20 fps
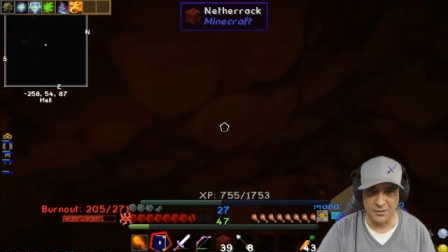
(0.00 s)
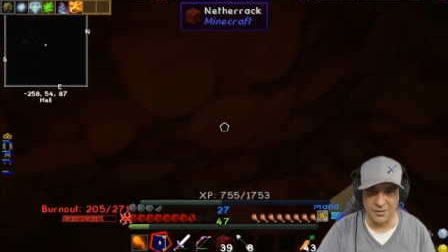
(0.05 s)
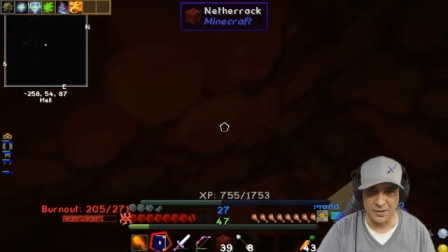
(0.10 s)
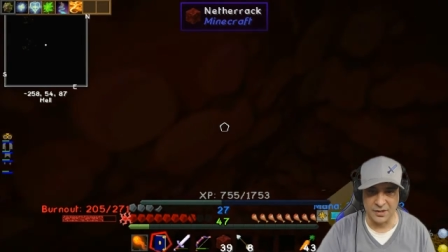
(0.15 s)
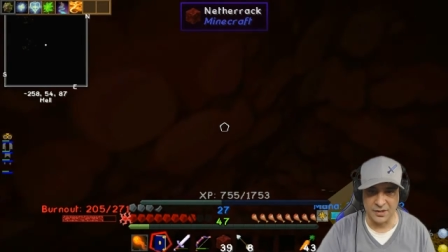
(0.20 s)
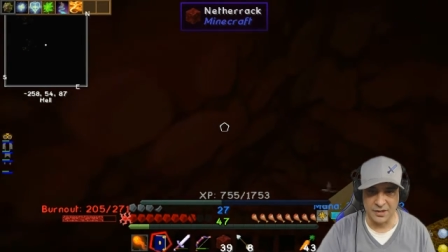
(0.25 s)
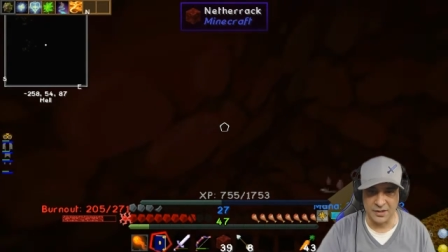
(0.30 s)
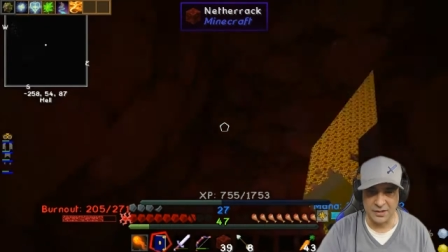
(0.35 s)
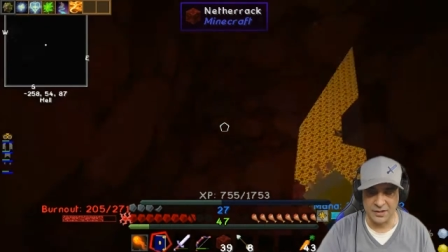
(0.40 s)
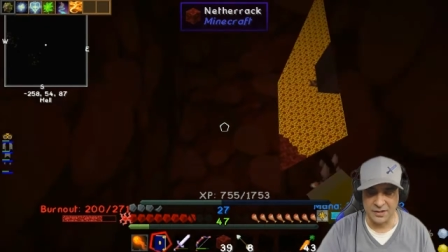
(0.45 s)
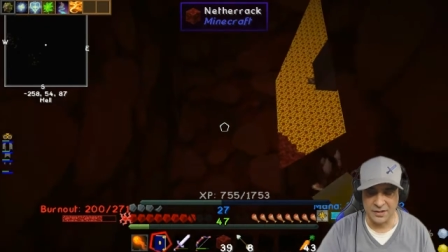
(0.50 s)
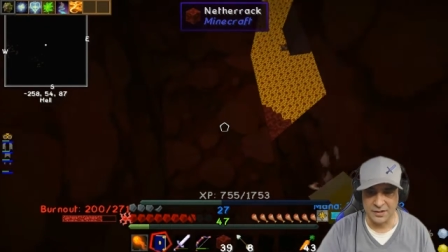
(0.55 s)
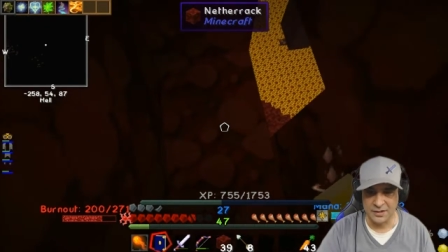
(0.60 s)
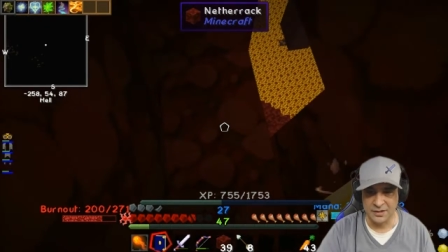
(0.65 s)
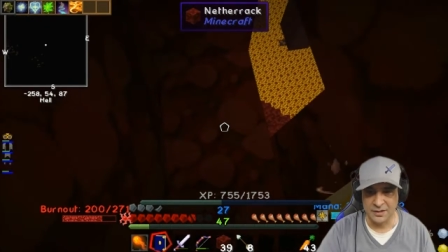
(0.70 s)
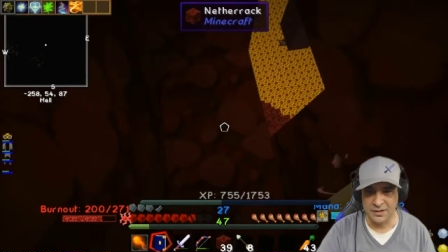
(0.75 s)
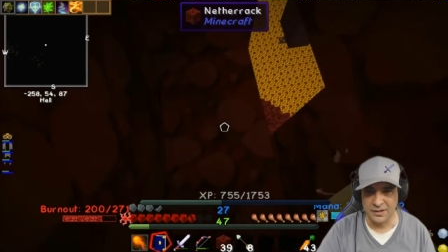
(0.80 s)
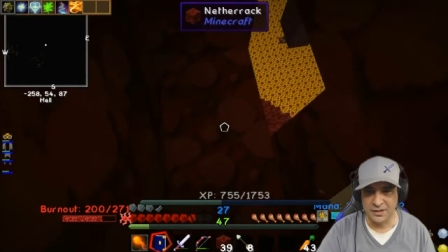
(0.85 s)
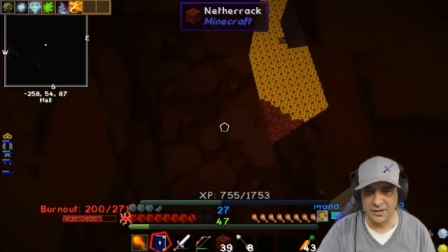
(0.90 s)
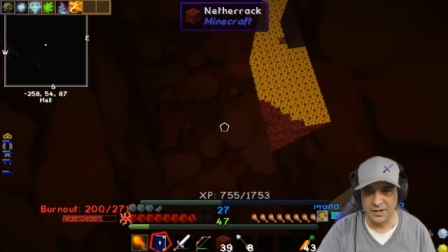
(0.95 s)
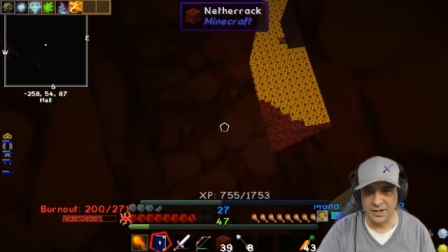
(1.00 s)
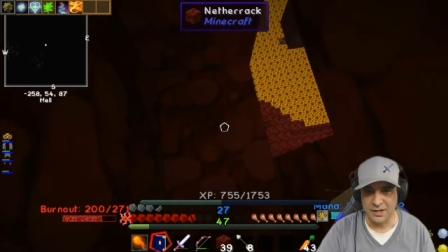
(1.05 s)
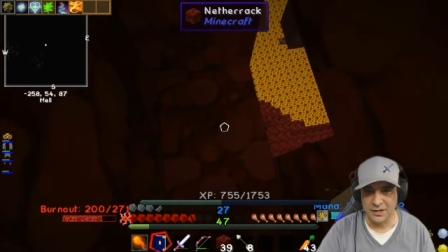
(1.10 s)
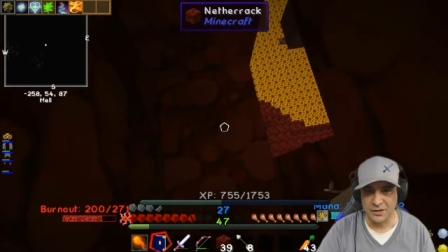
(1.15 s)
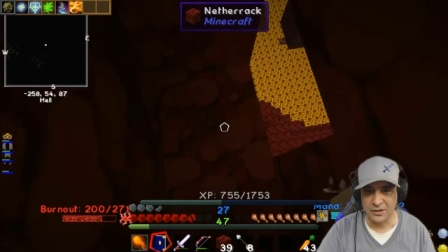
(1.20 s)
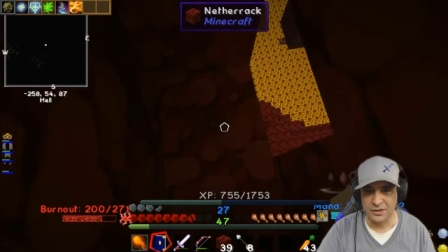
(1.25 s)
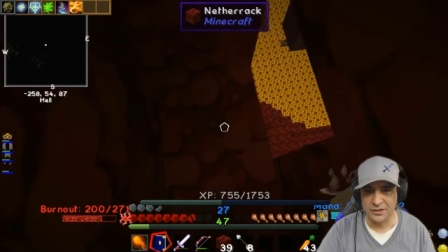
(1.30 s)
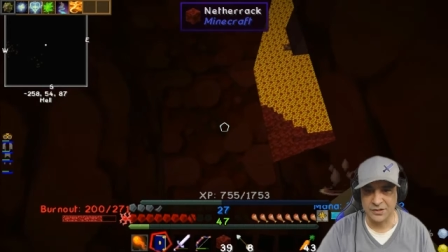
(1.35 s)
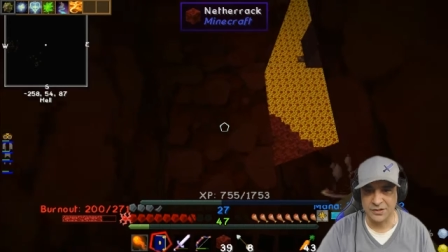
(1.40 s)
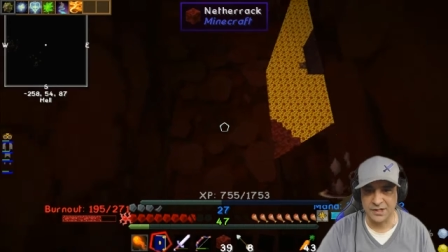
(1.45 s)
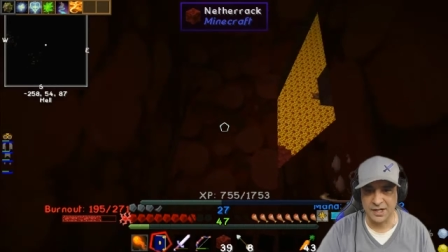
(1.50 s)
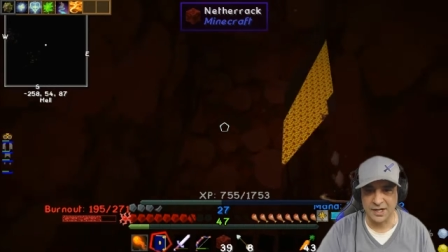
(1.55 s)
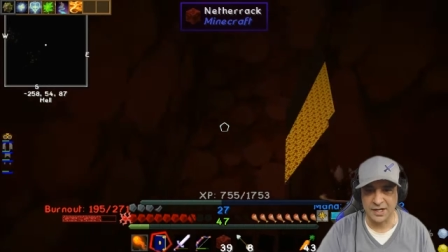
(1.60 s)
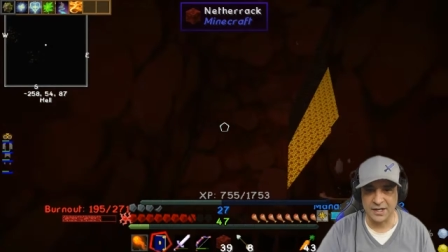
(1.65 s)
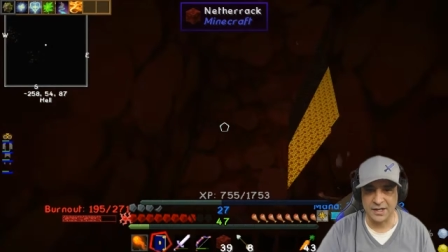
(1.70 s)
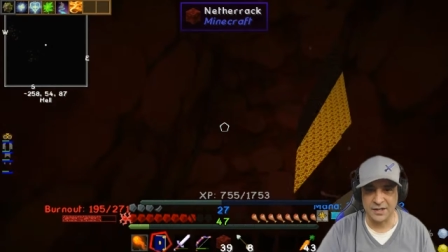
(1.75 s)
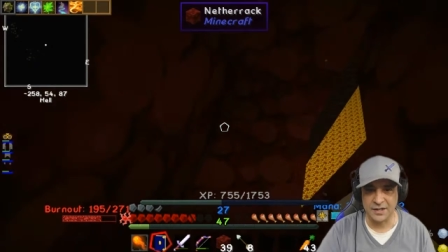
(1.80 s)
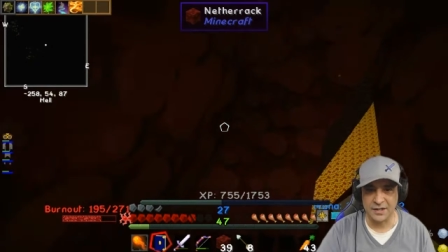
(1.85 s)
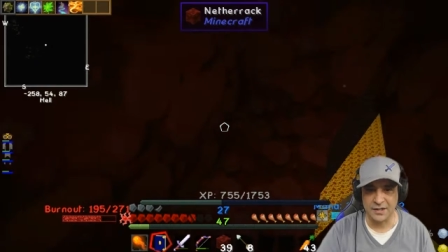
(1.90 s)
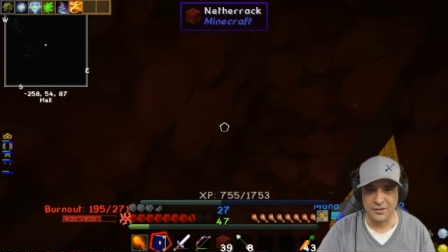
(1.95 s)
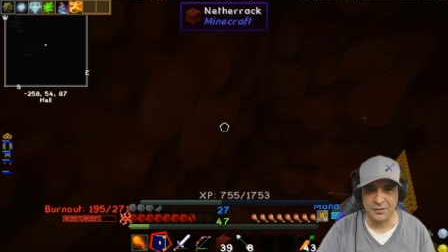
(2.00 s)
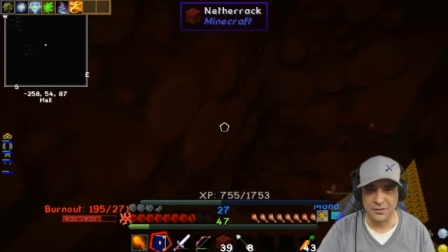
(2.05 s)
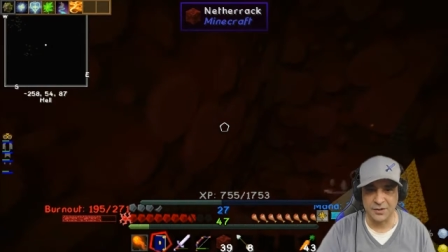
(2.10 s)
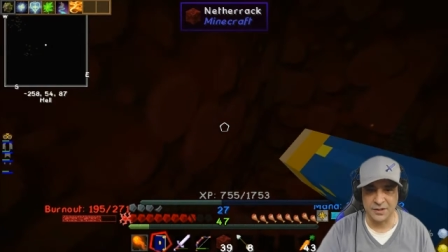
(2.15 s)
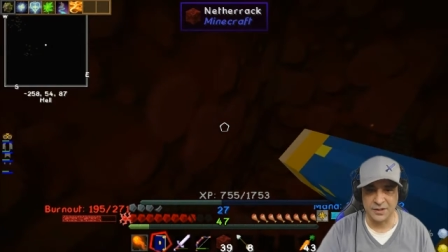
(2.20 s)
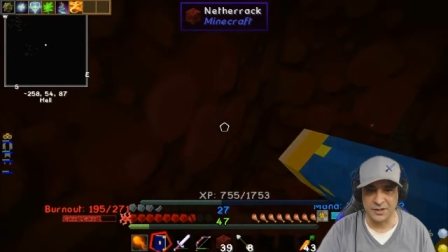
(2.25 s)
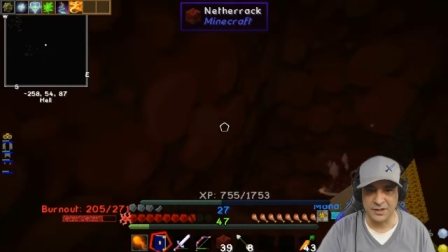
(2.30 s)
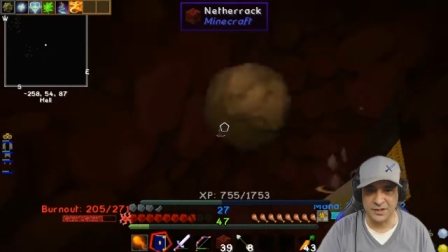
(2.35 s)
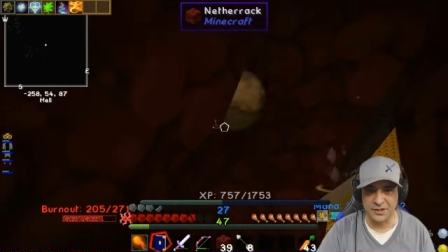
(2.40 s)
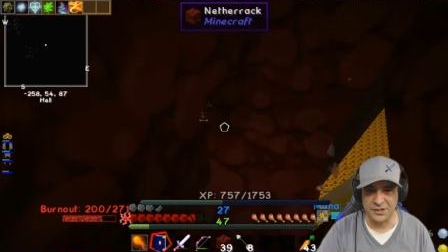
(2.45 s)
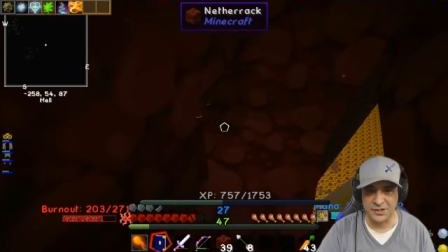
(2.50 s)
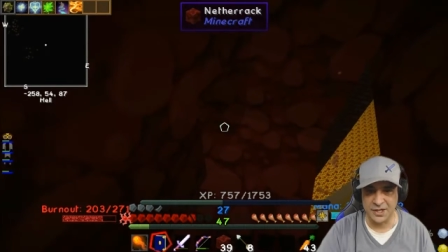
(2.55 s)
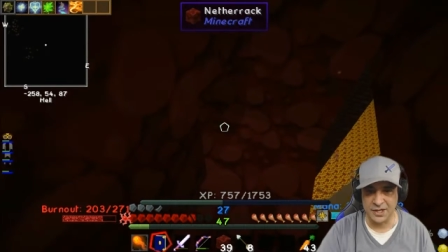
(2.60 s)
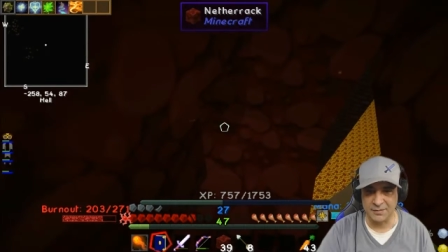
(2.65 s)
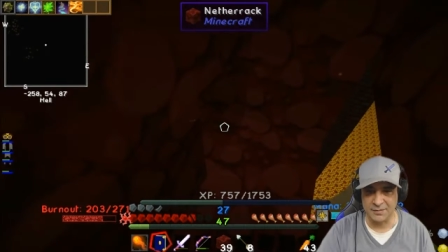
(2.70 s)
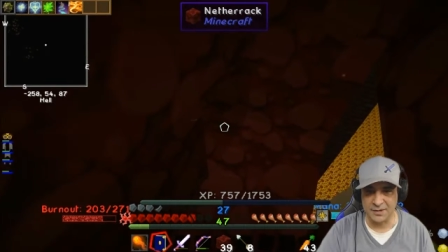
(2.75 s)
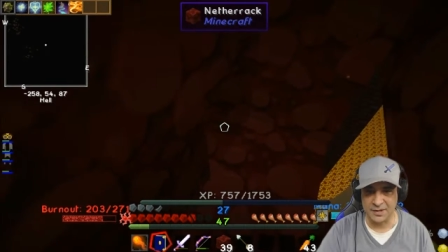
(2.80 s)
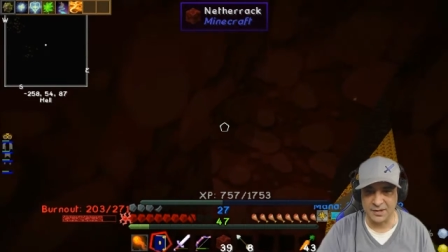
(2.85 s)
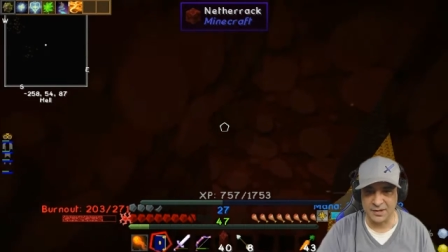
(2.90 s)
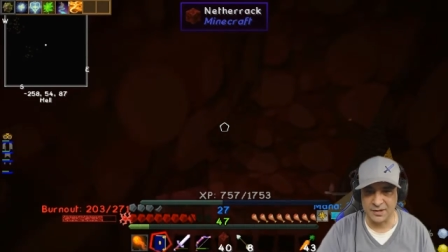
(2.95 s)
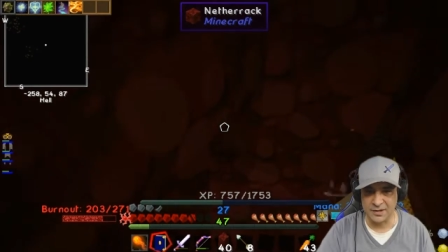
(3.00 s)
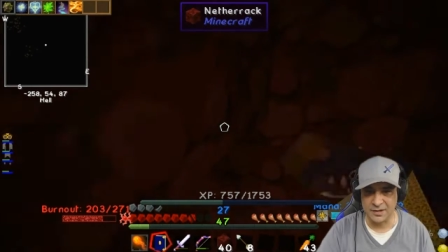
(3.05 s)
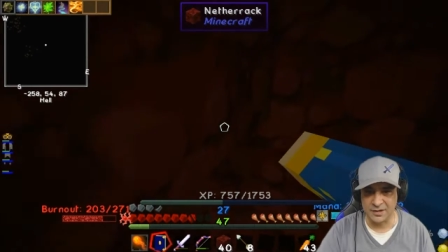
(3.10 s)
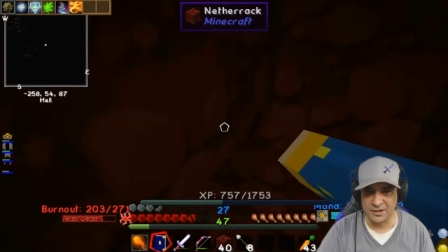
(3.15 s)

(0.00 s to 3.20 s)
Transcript: We're, it looks like we're in good shape here.